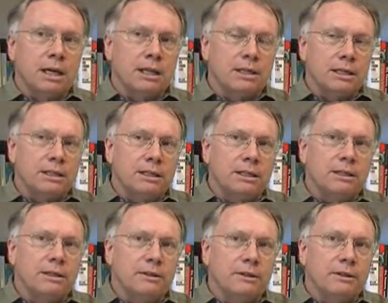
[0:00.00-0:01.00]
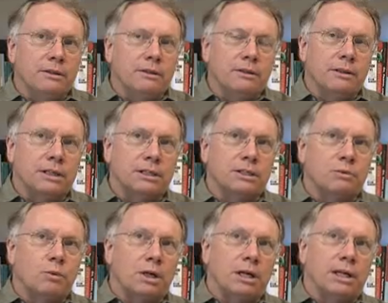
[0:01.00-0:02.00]
And this
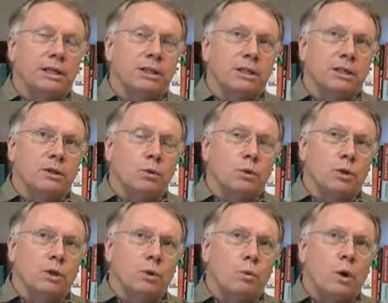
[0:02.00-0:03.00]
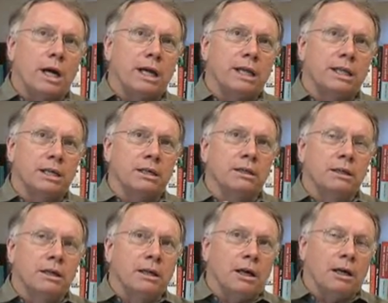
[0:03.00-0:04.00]
is why in the way that
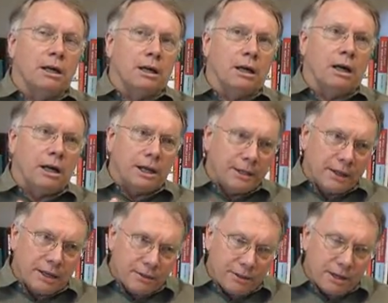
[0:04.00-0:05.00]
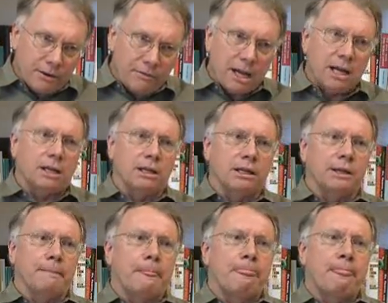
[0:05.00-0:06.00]
I think
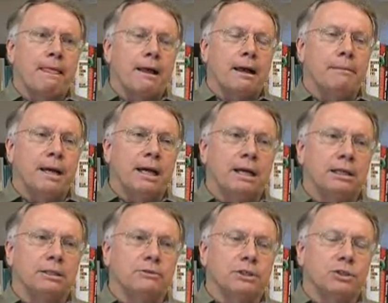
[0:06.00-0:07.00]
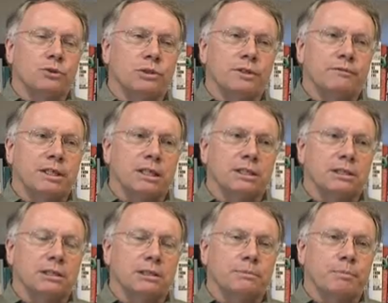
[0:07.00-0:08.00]
theoretically about restorative
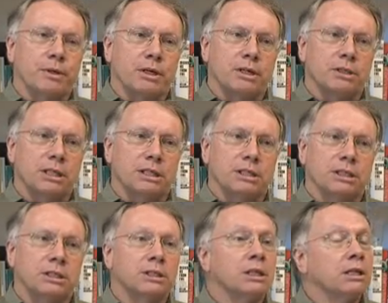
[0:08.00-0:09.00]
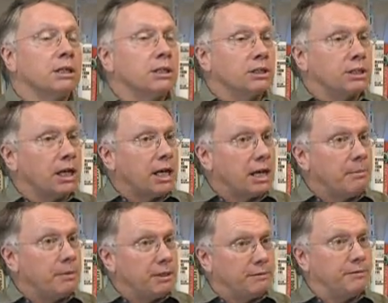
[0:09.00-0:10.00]
justice processes,
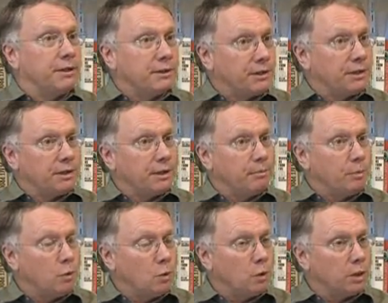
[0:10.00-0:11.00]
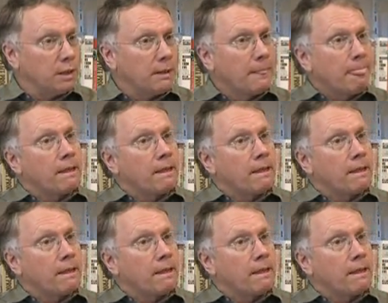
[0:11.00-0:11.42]
shame is very important.